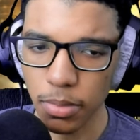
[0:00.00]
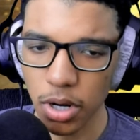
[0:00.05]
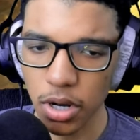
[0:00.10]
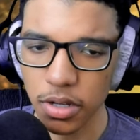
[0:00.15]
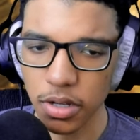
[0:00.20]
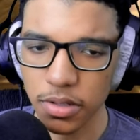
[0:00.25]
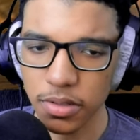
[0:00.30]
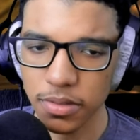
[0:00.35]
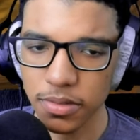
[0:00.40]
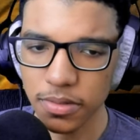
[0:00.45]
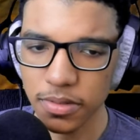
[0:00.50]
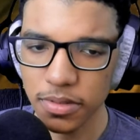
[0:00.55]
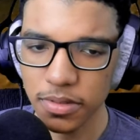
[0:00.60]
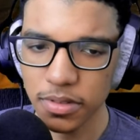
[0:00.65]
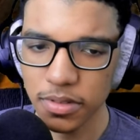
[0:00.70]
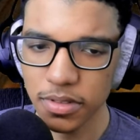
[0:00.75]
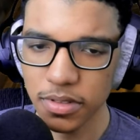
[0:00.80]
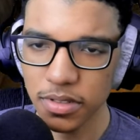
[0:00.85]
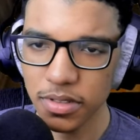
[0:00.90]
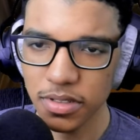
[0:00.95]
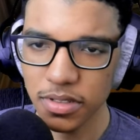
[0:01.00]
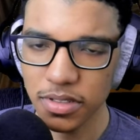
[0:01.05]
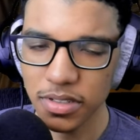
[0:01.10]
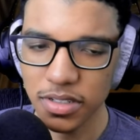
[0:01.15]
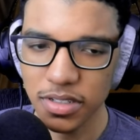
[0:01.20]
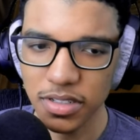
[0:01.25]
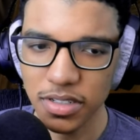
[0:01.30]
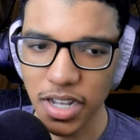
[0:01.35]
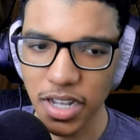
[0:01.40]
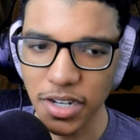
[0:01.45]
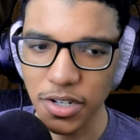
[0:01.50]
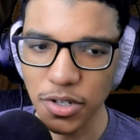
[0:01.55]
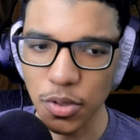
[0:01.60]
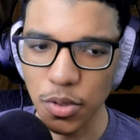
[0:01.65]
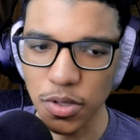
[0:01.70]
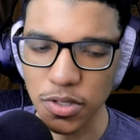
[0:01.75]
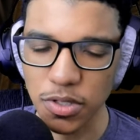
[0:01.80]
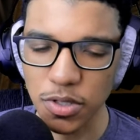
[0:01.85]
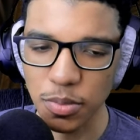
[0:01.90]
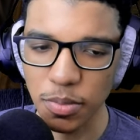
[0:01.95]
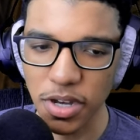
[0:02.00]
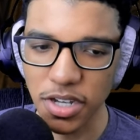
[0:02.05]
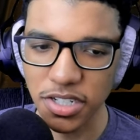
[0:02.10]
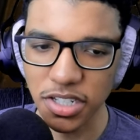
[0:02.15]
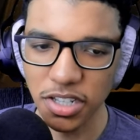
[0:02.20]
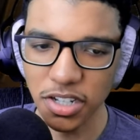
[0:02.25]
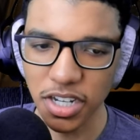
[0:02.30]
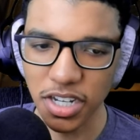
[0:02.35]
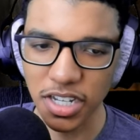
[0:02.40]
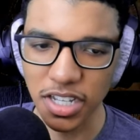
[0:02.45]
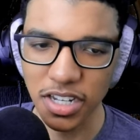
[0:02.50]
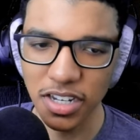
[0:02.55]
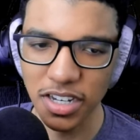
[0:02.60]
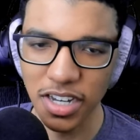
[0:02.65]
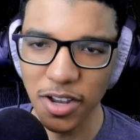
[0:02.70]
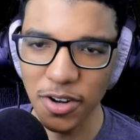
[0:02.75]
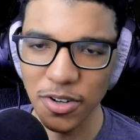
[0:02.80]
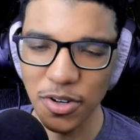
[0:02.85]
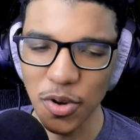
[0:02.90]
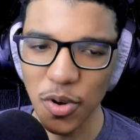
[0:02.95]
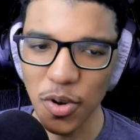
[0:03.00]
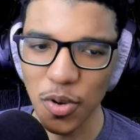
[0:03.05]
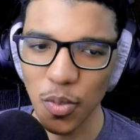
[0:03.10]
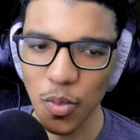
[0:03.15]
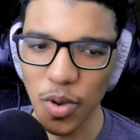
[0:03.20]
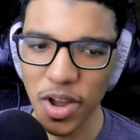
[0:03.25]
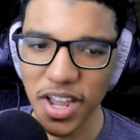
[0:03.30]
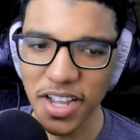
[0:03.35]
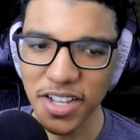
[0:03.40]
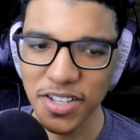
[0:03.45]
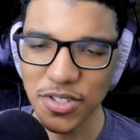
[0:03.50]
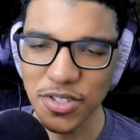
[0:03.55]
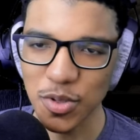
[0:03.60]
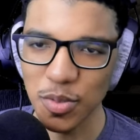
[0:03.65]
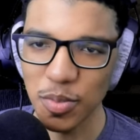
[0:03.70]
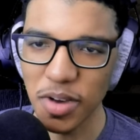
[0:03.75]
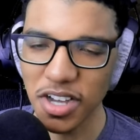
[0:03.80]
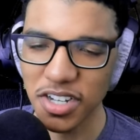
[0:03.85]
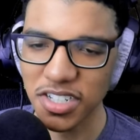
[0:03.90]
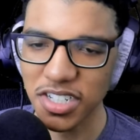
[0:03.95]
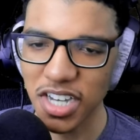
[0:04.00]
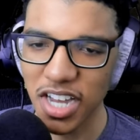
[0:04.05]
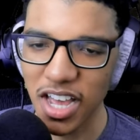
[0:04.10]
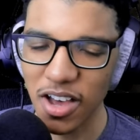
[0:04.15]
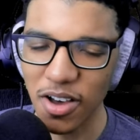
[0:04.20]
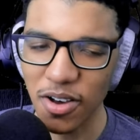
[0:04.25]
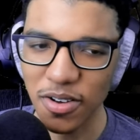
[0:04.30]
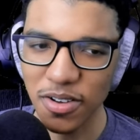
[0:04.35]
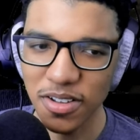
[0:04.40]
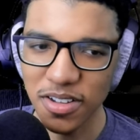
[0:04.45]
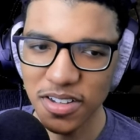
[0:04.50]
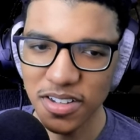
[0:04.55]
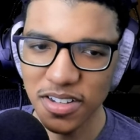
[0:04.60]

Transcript: Bruh. They doing too much. Look at it. They're doing way too much now.